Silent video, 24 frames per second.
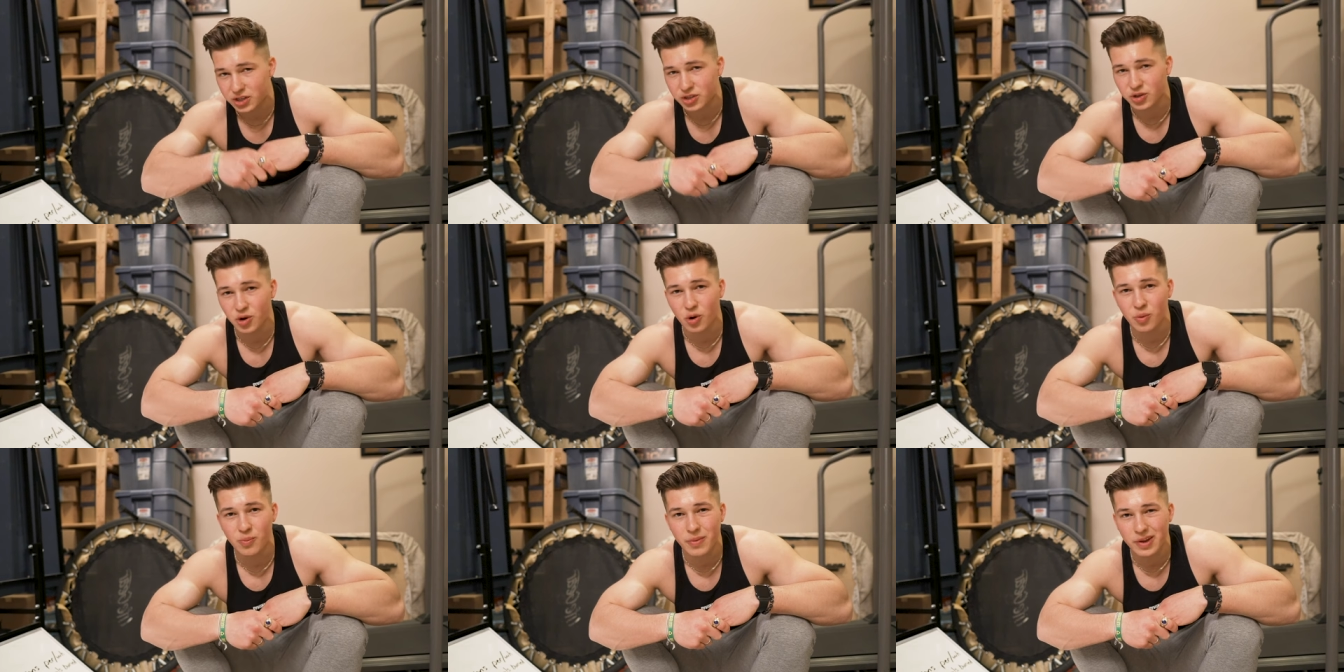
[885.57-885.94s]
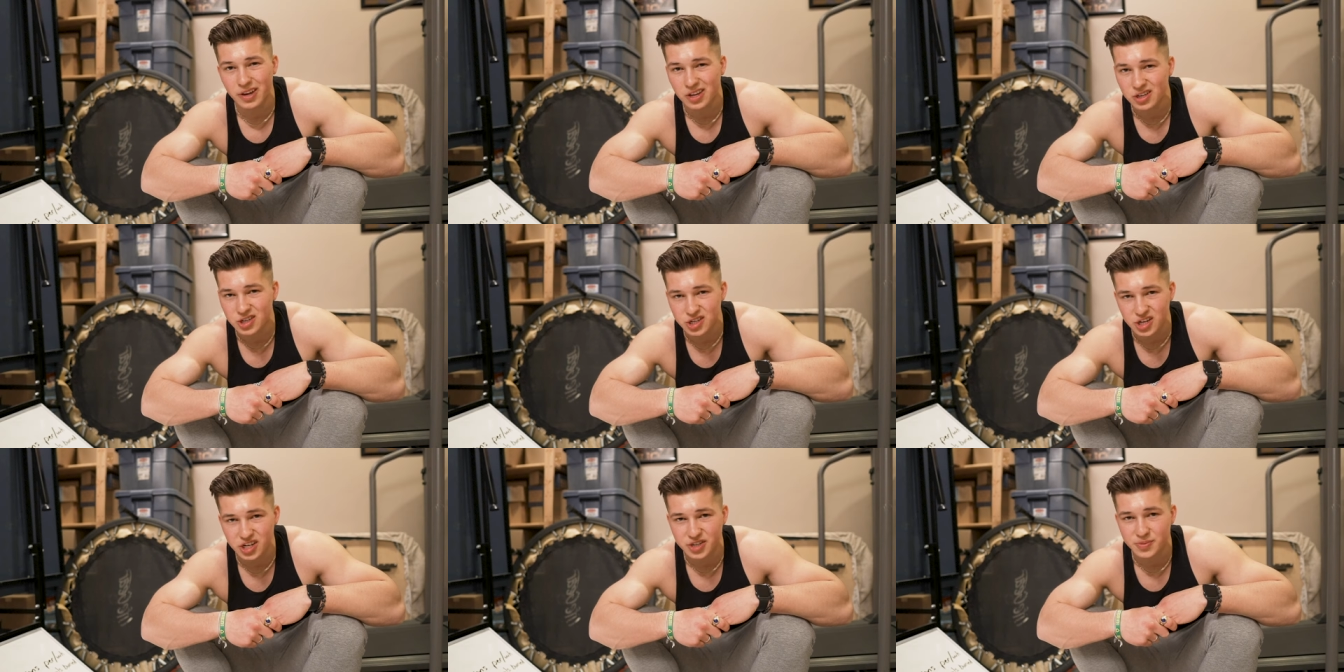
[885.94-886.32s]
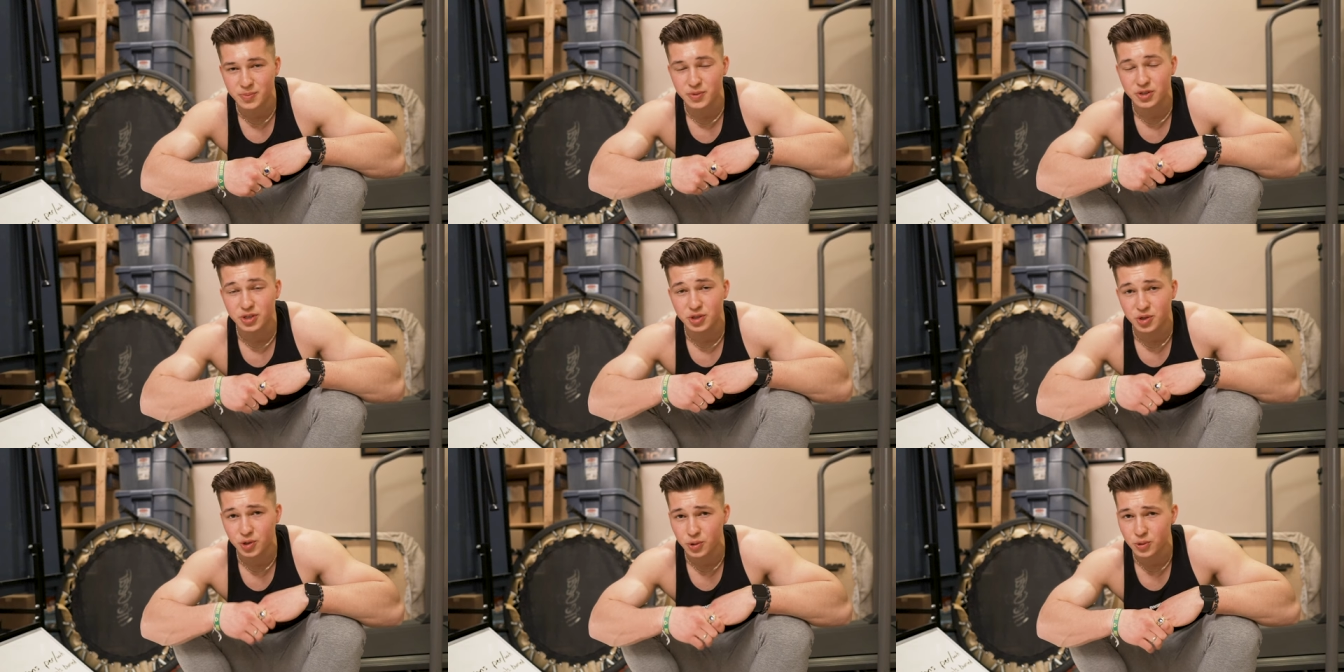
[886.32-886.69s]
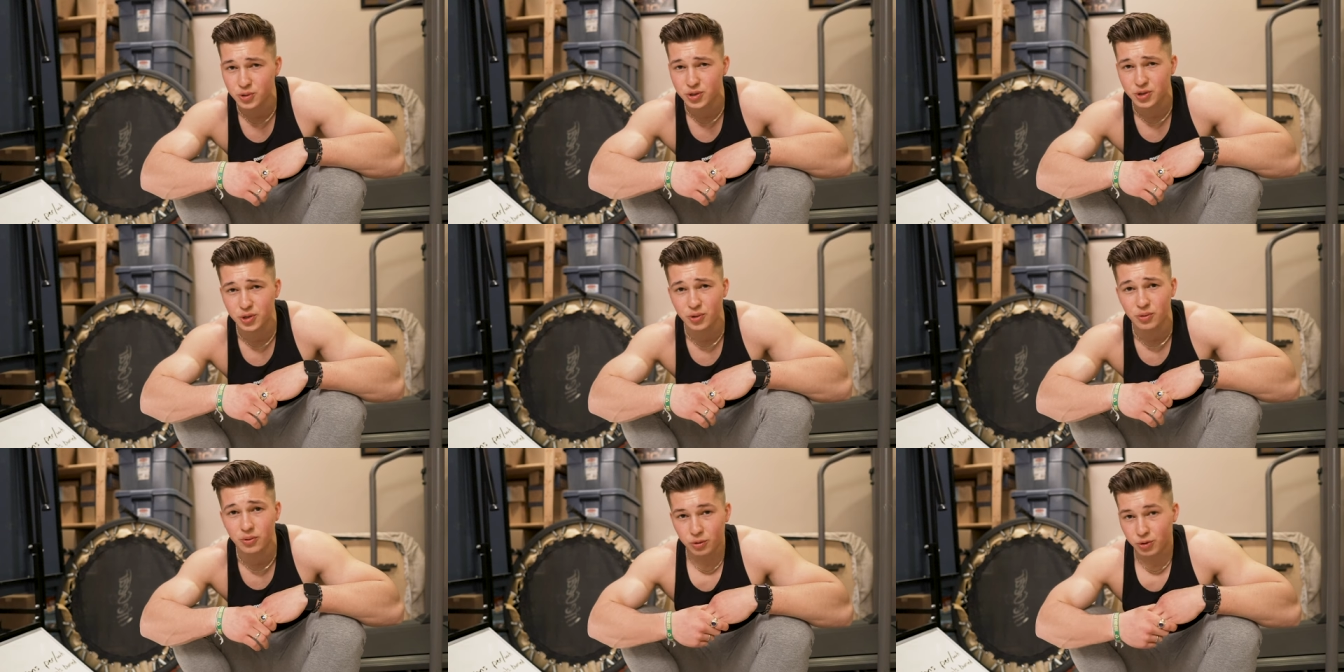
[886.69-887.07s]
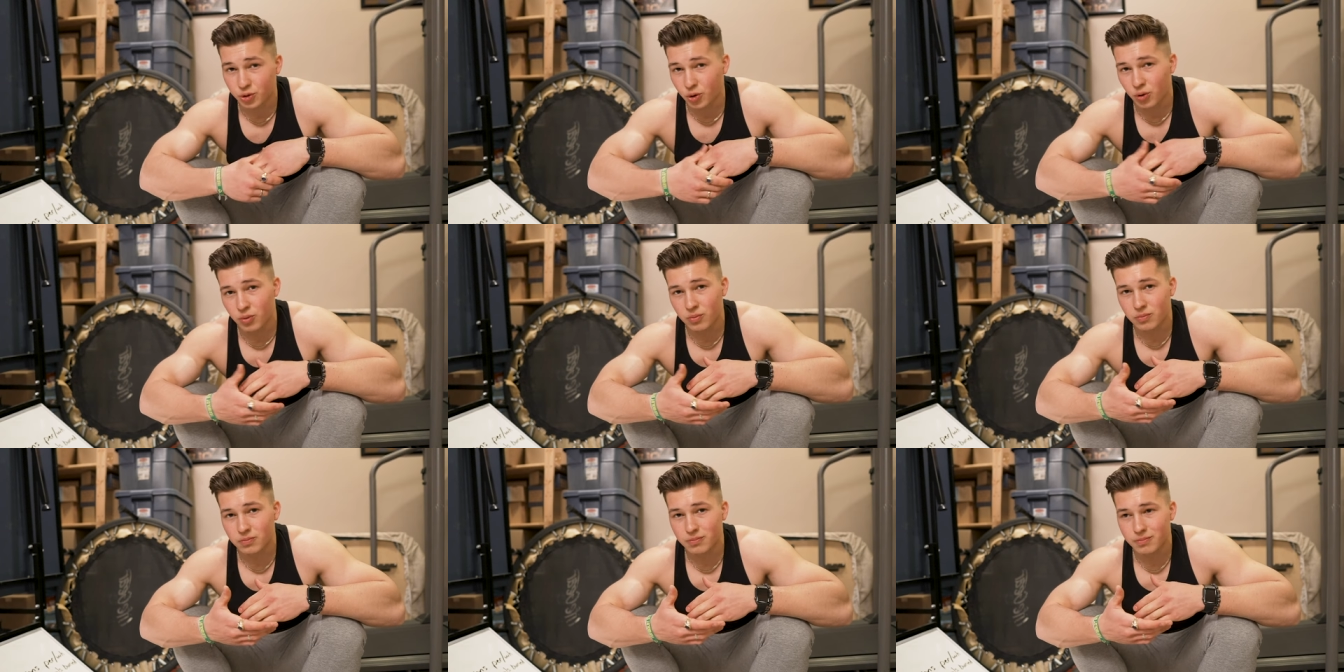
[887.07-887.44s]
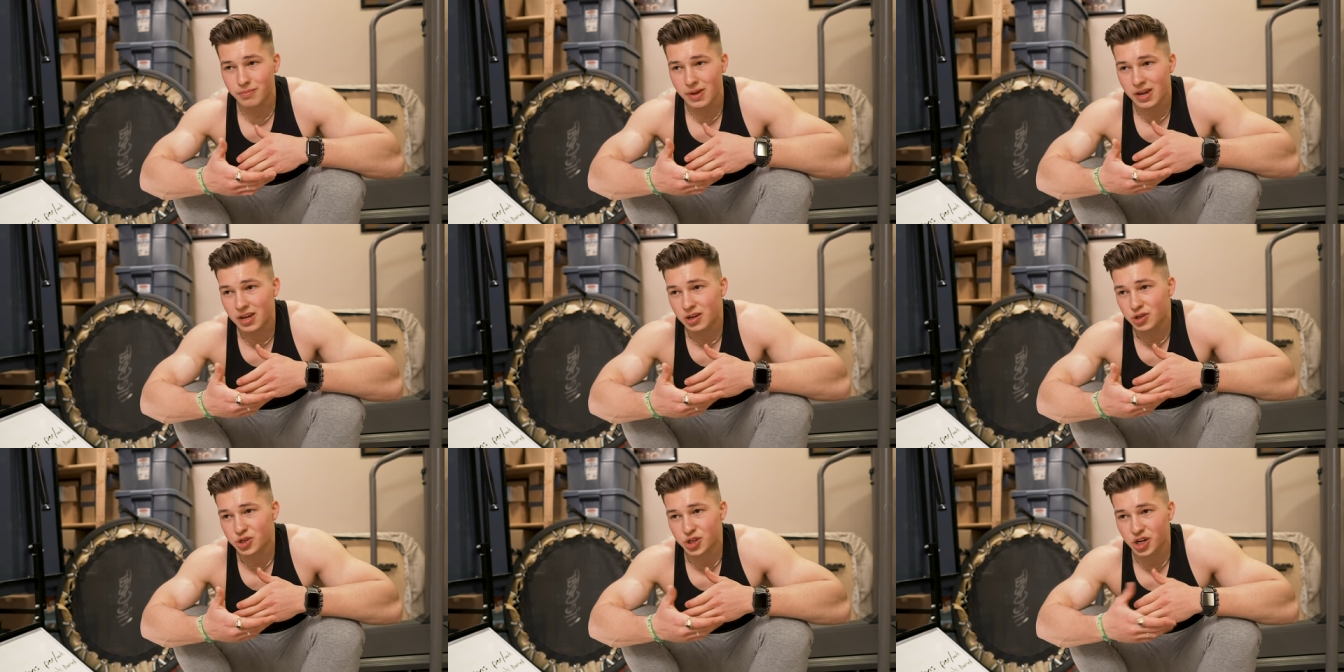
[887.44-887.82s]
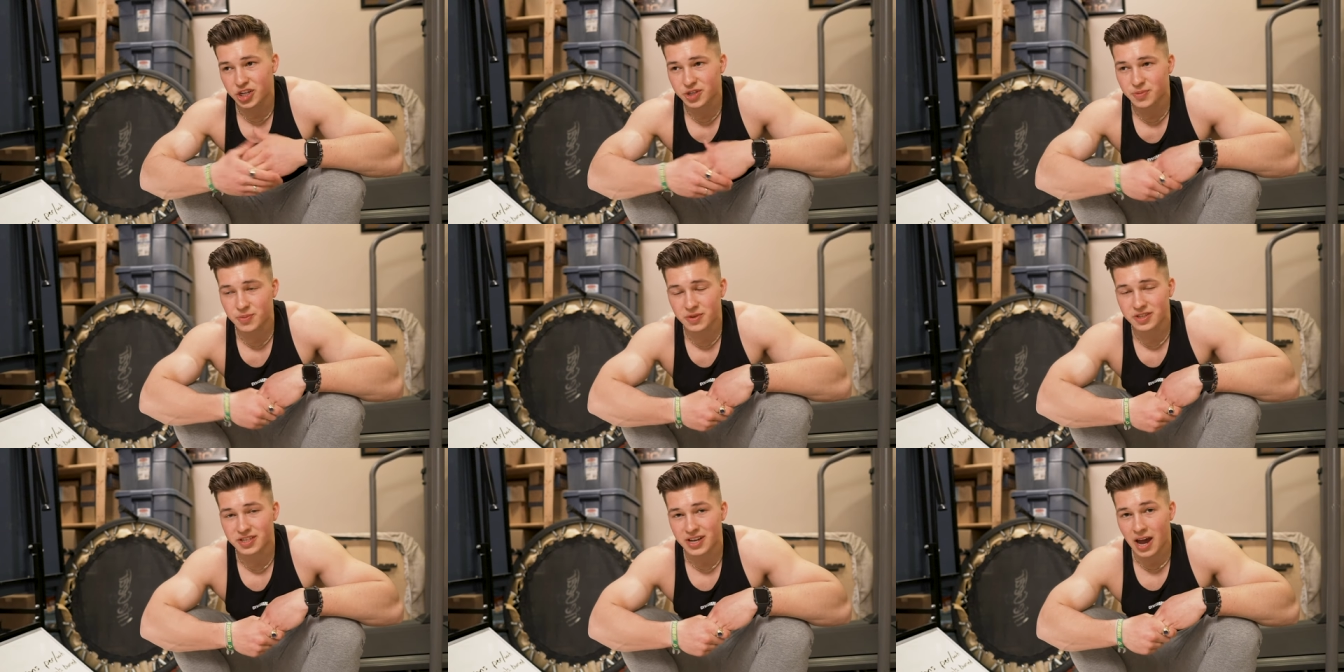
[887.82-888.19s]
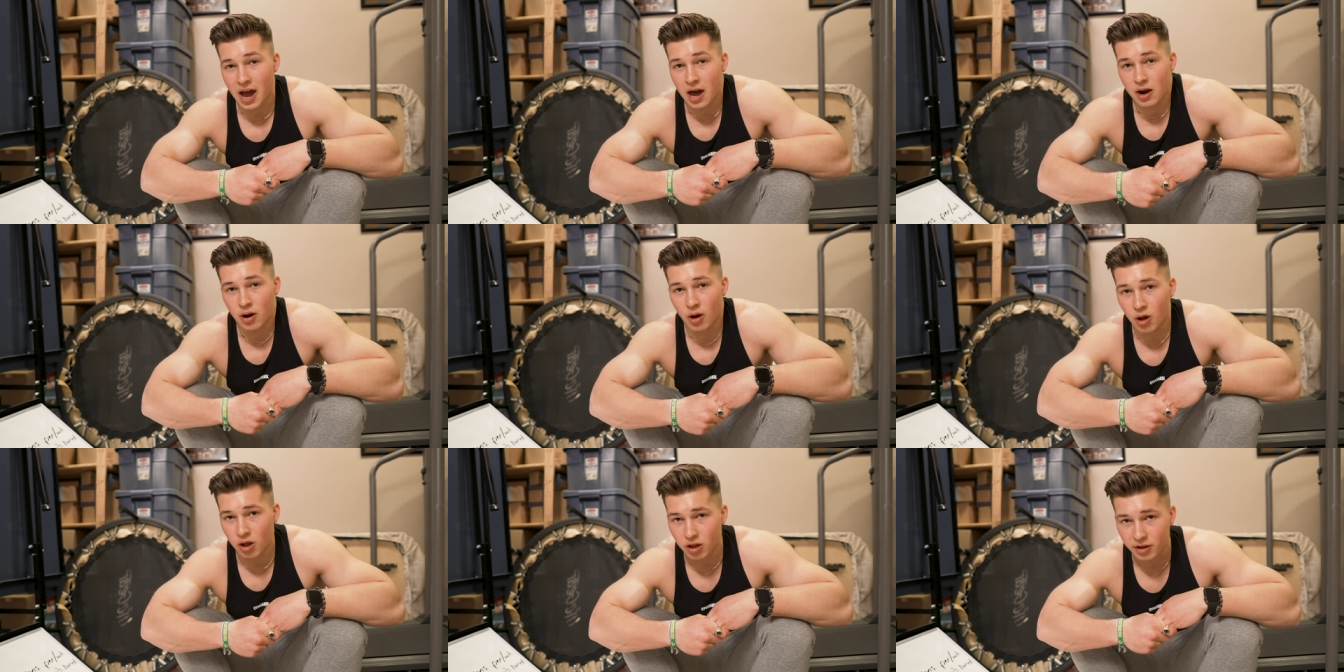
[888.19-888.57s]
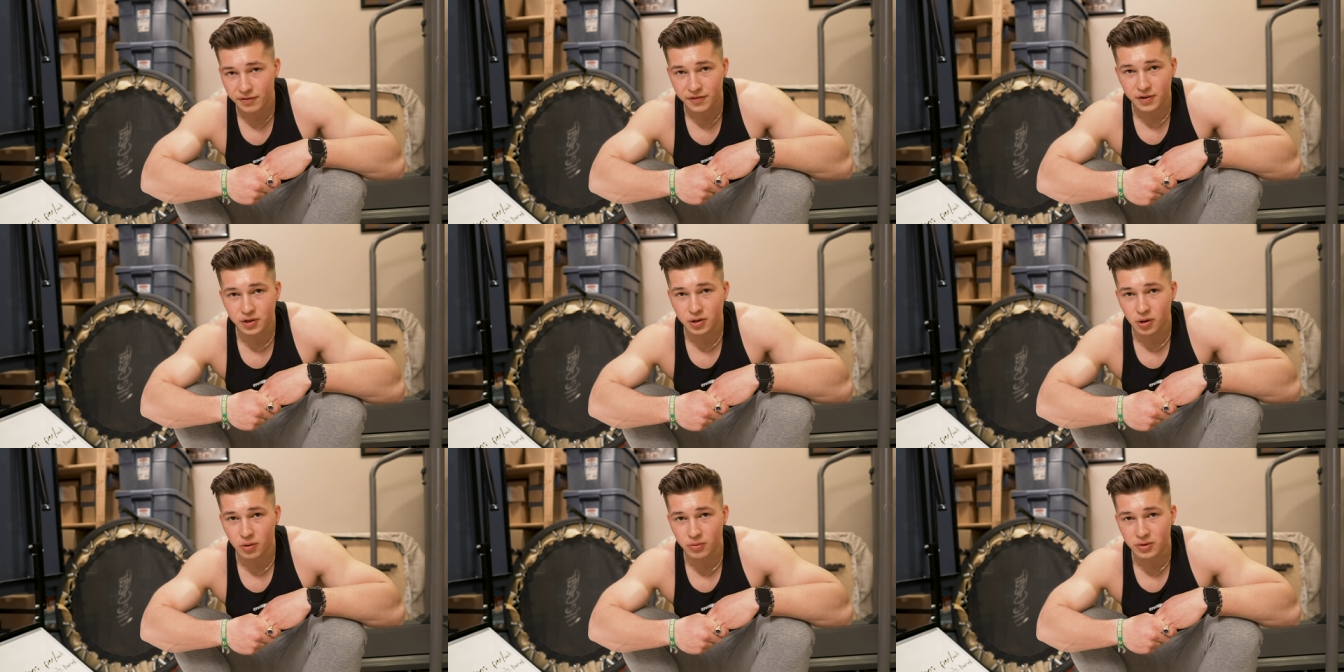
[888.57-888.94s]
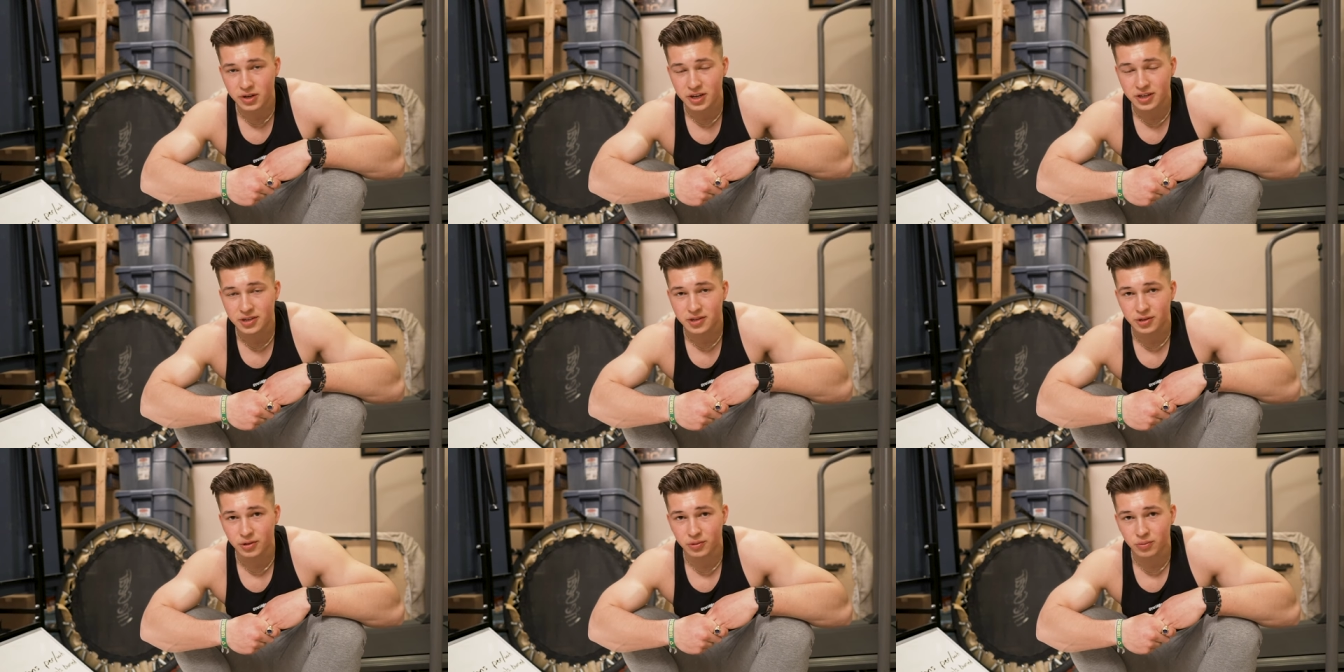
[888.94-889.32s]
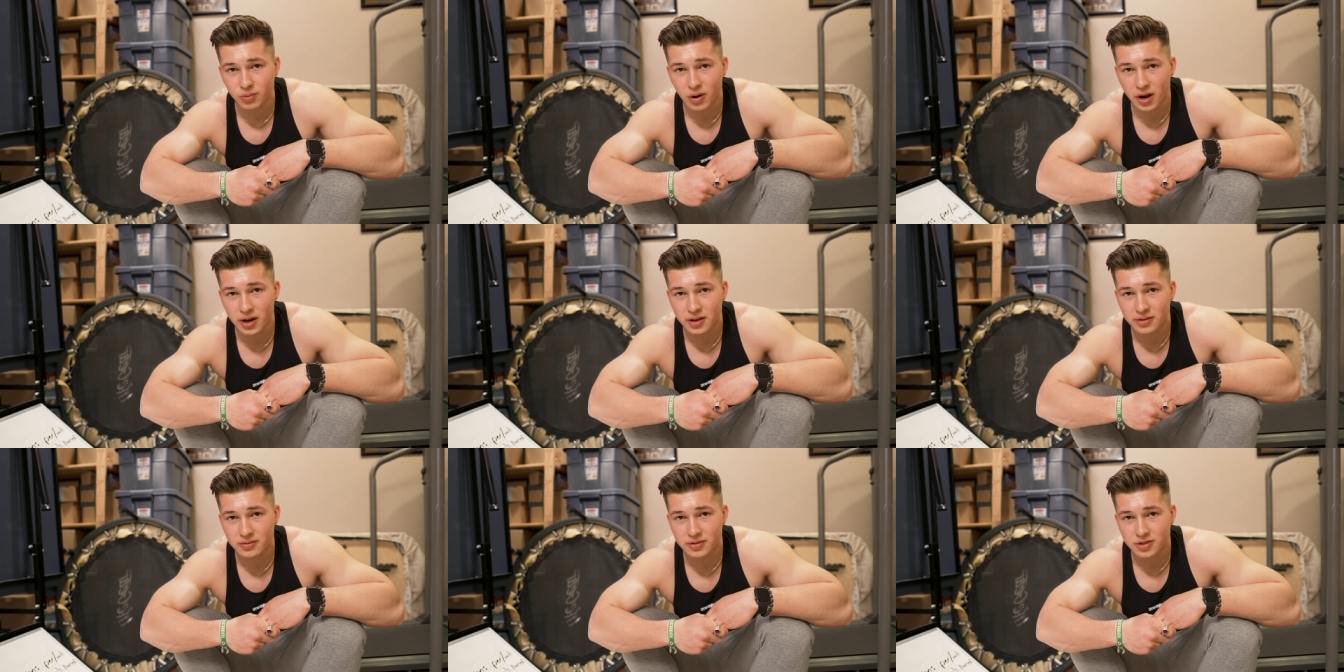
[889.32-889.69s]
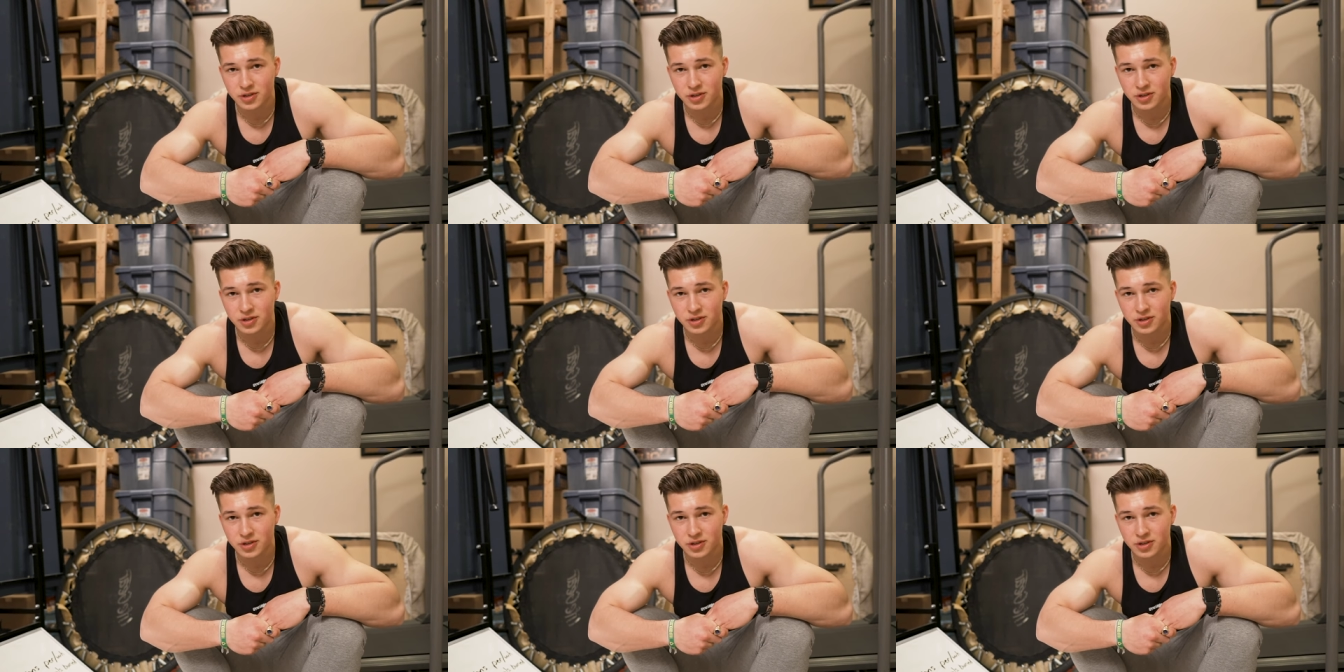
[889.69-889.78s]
Don't make adjustments too soon or don't make adjustments at all if you don't need to, right?